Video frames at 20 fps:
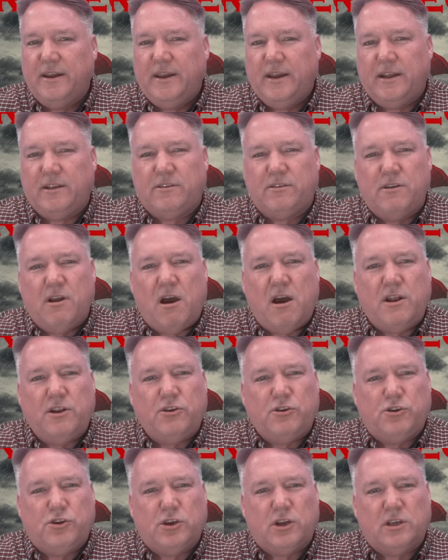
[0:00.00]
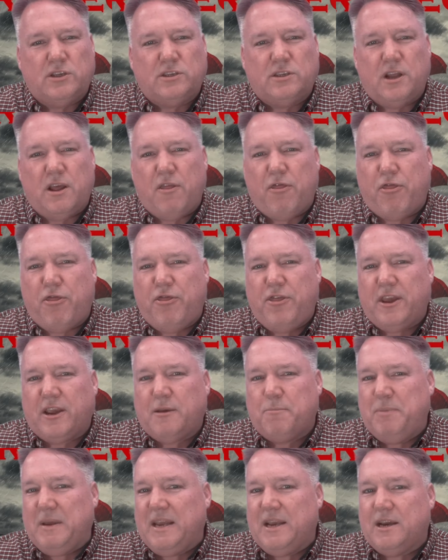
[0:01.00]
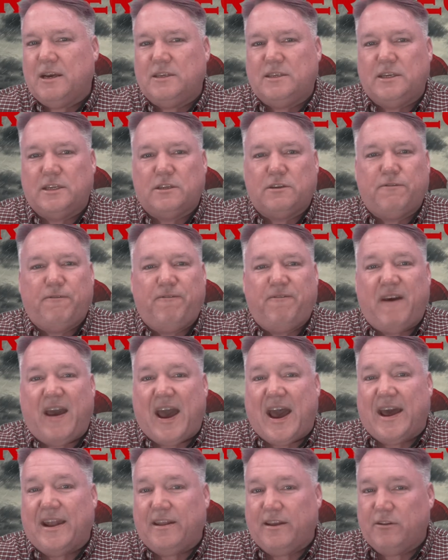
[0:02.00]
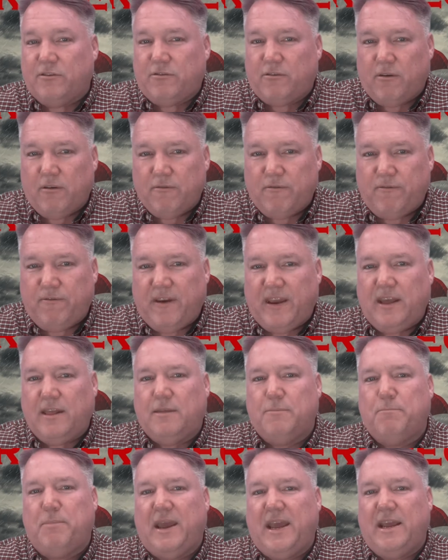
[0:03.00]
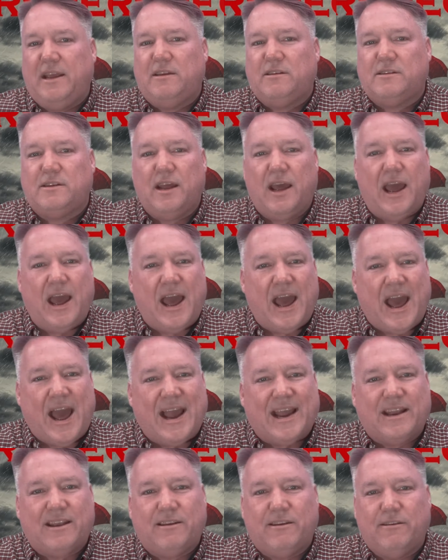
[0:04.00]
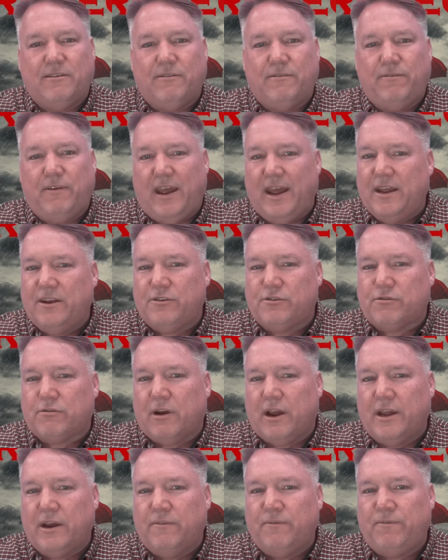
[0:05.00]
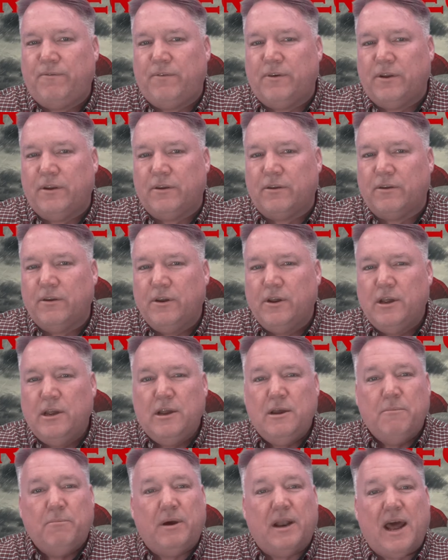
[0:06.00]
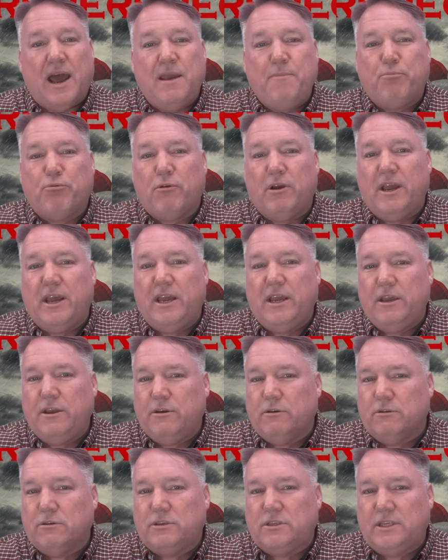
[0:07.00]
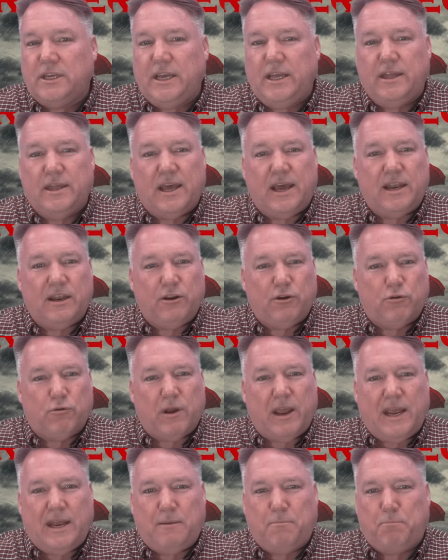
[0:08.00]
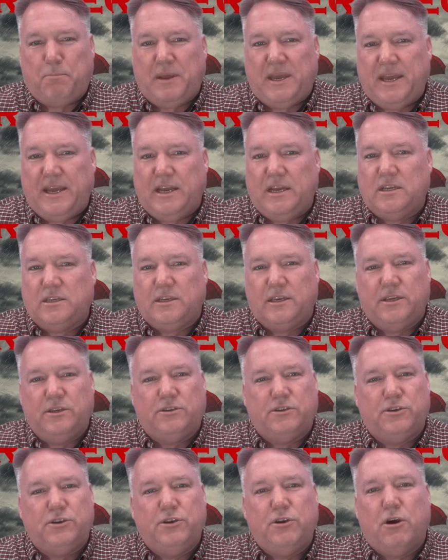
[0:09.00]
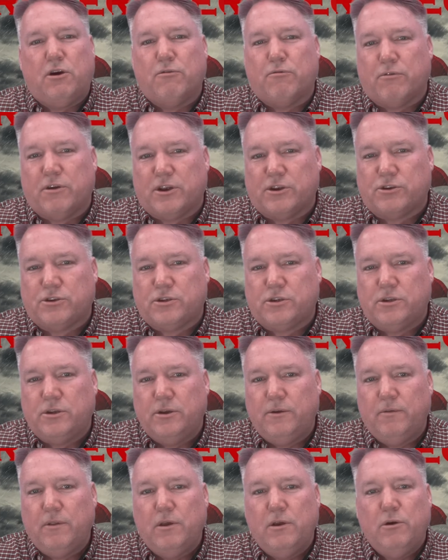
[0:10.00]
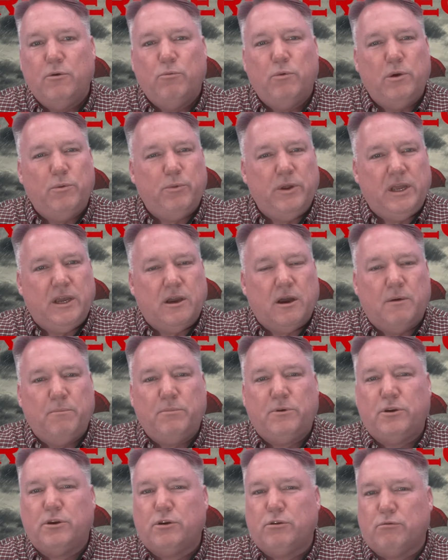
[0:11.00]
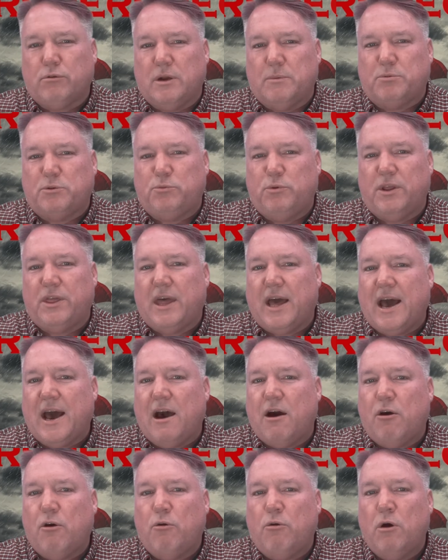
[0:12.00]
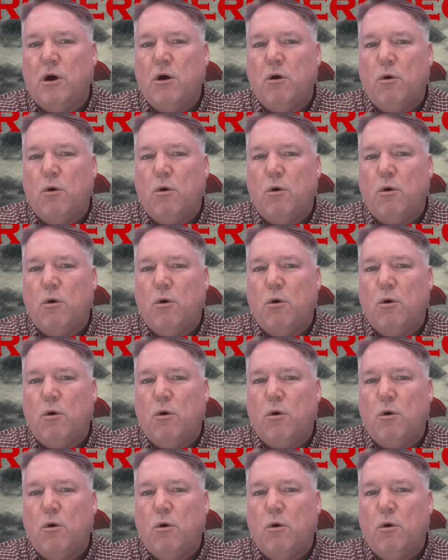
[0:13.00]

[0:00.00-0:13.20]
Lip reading: it's not just thick because it's fat, it's faith-based, active, and triumphant. But I pray you'll see that great peace is nourished when we come to grips with how